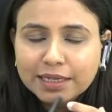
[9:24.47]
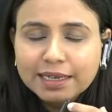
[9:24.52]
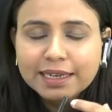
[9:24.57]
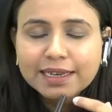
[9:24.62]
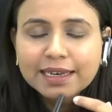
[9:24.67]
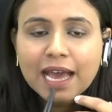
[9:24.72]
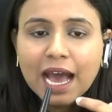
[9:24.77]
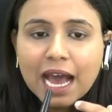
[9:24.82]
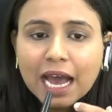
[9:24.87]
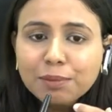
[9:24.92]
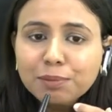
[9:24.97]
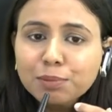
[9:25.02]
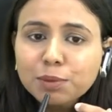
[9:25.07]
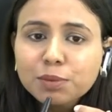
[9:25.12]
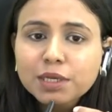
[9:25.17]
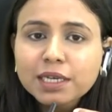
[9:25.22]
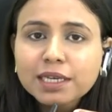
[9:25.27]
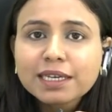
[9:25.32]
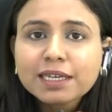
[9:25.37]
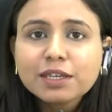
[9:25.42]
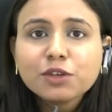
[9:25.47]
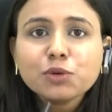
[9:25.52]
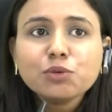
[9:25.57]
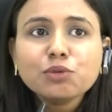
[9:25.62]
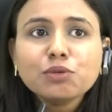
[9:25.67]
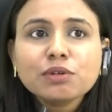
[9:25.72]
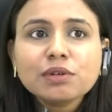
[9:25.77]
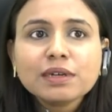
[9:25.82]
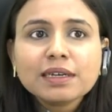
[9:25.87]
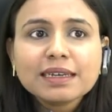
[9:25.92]
In hyperbole,
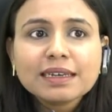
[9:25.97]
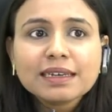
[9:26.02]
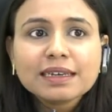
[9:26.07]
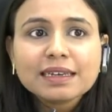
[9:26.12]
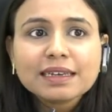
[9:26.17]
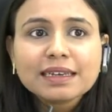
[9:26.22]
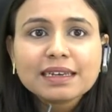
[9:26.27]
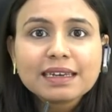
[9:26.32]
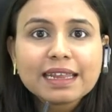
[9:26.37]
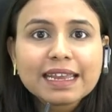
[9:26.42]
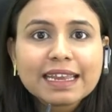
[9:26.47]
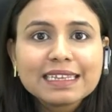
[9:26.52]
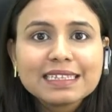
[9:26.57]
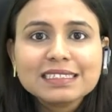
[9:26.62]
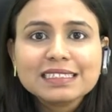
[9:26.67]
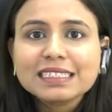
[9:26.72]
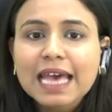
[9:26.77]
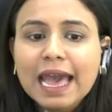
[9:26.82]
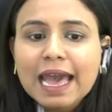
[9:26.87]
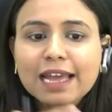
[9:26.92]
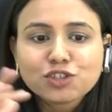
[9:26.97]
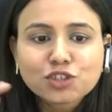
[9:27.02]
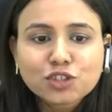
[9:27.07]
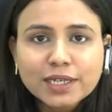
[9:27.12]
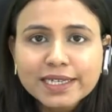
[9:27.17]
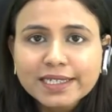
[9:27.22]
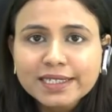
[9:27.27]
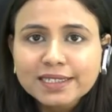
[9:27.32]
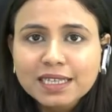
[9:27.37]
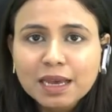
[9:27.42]
you
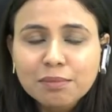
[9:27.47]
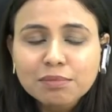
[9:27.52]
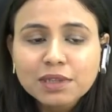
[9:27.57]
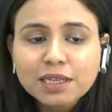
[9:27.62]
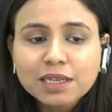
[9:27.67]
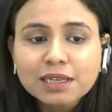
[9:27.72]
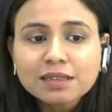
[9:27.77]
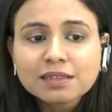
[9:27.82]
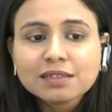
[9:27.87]
exaggerate something.